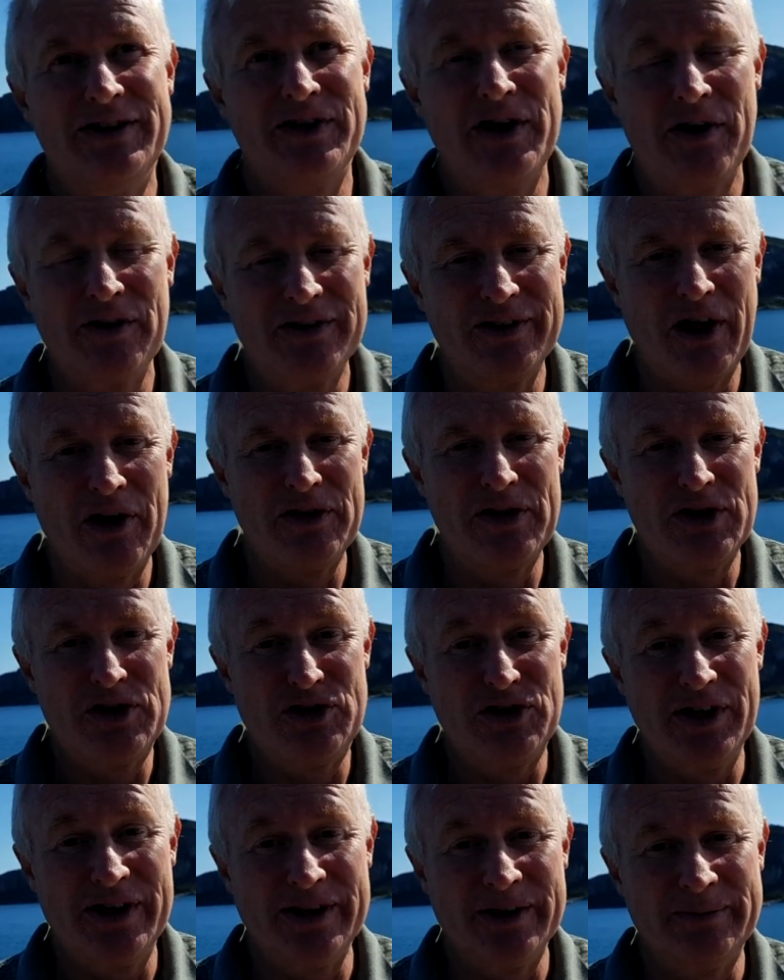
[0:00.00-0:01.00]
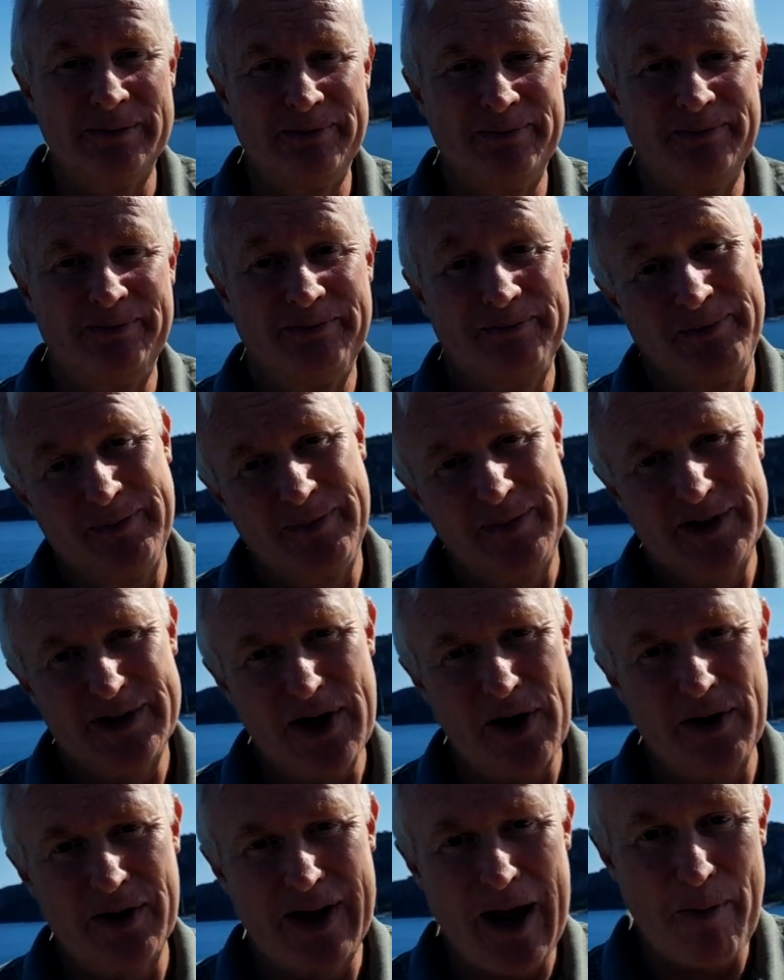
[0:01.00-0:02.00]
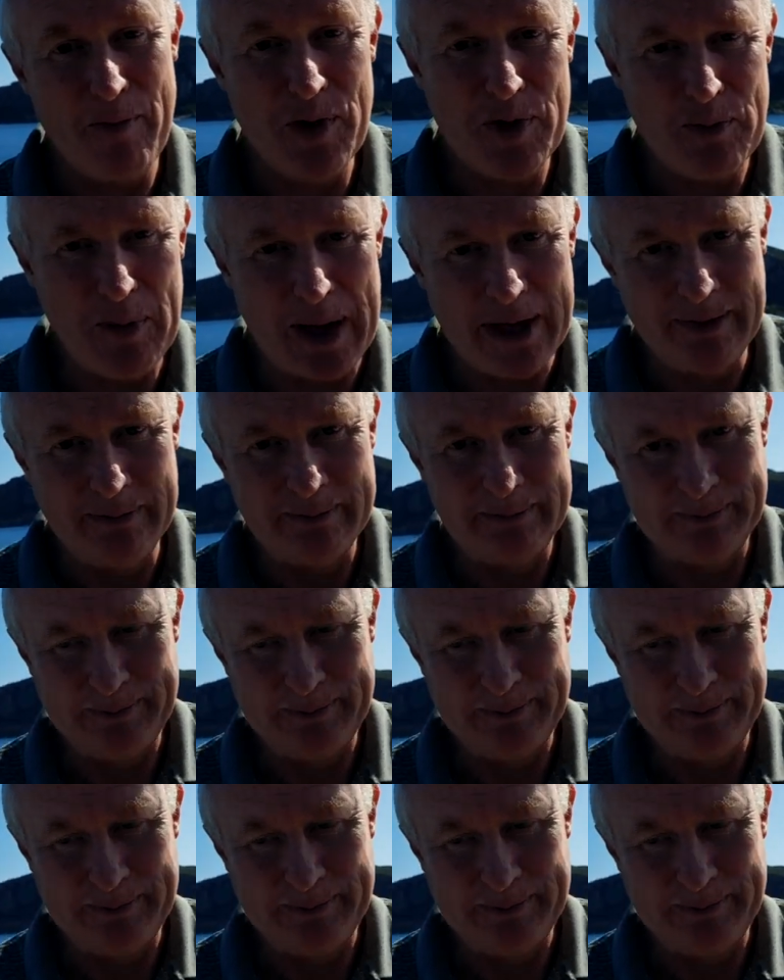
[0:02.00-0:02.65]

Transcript: you don't know the drill so come with me